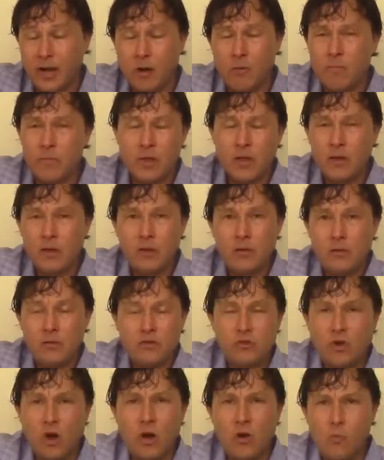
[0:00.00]
Now,
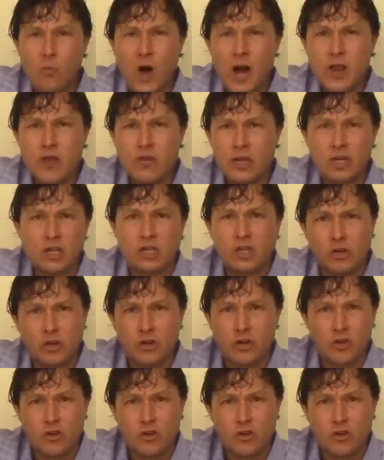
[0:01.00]
John, why do you consider